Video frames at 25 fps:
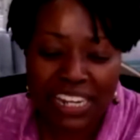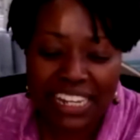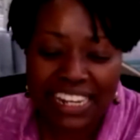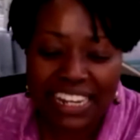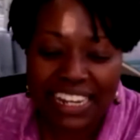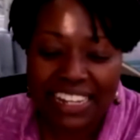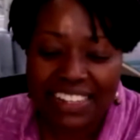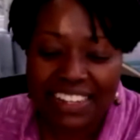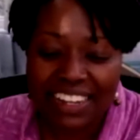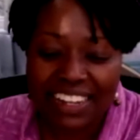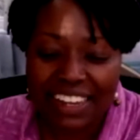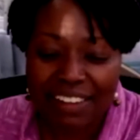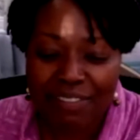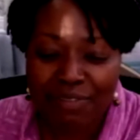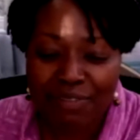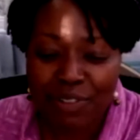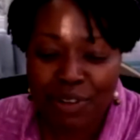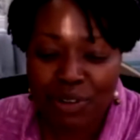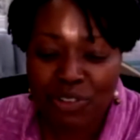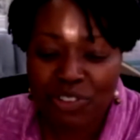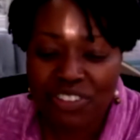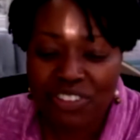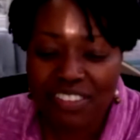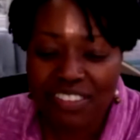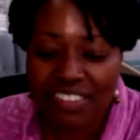LA
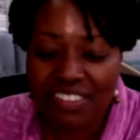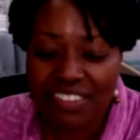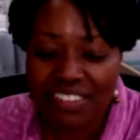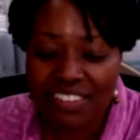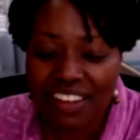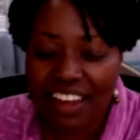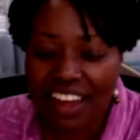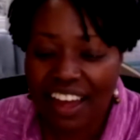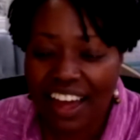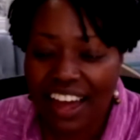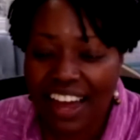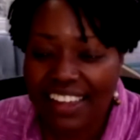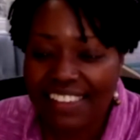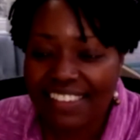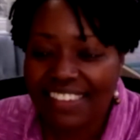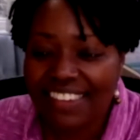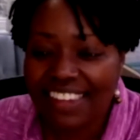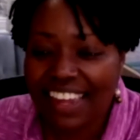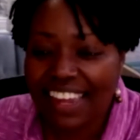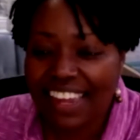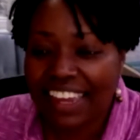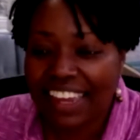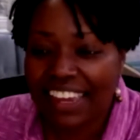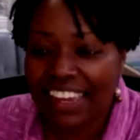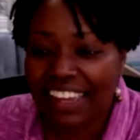for just a hot
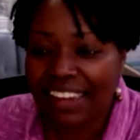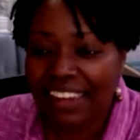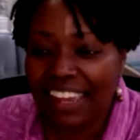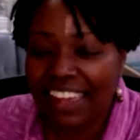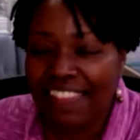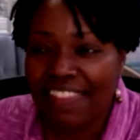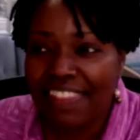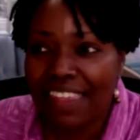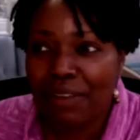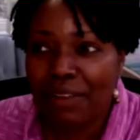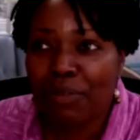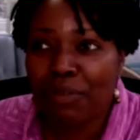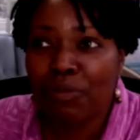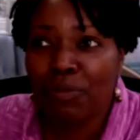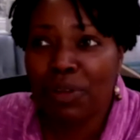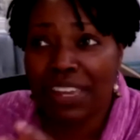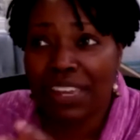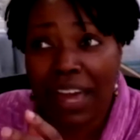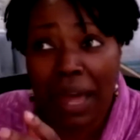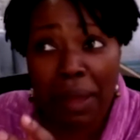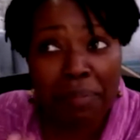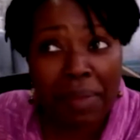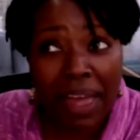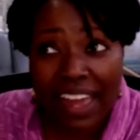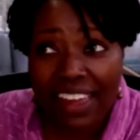second, and then when we
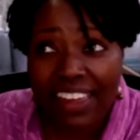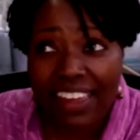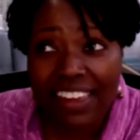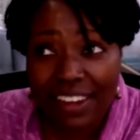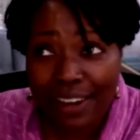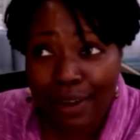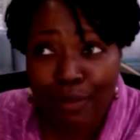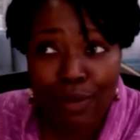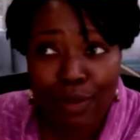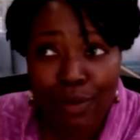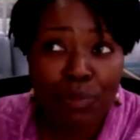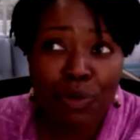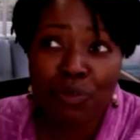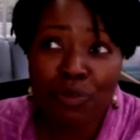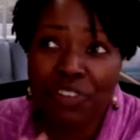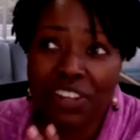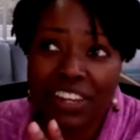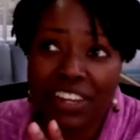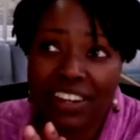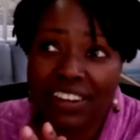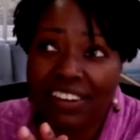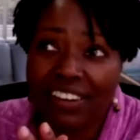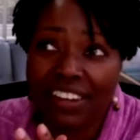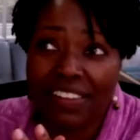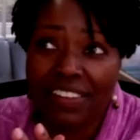got back here, we moved
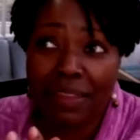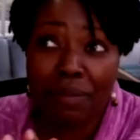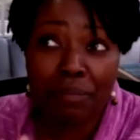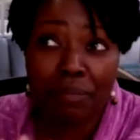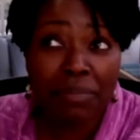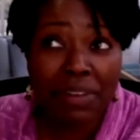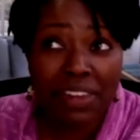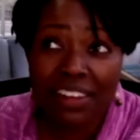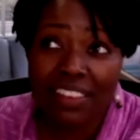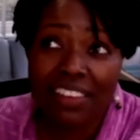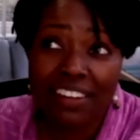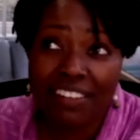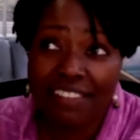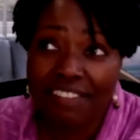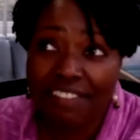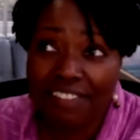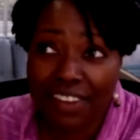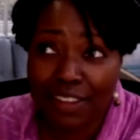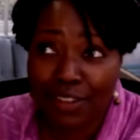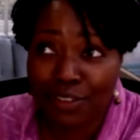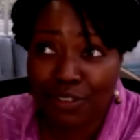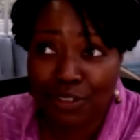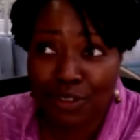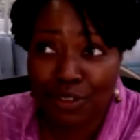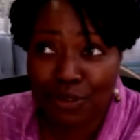here in the middle of
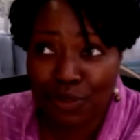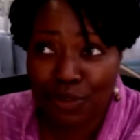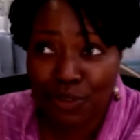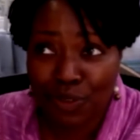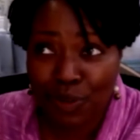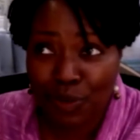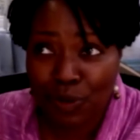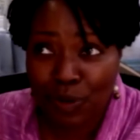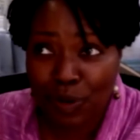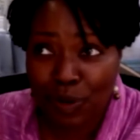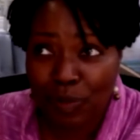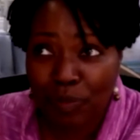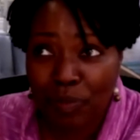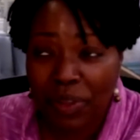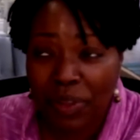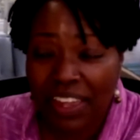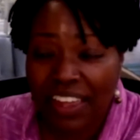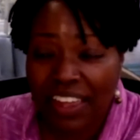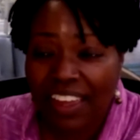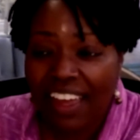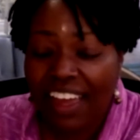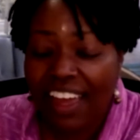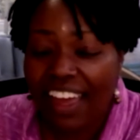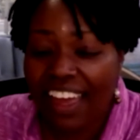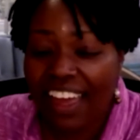a snowstorm,
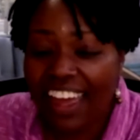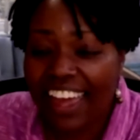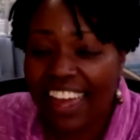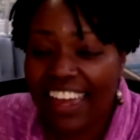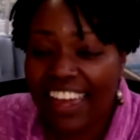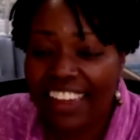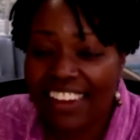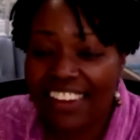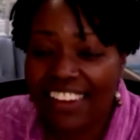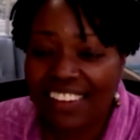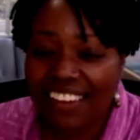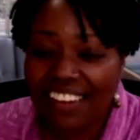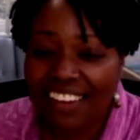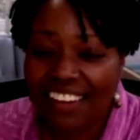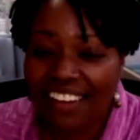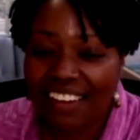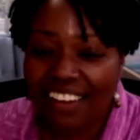and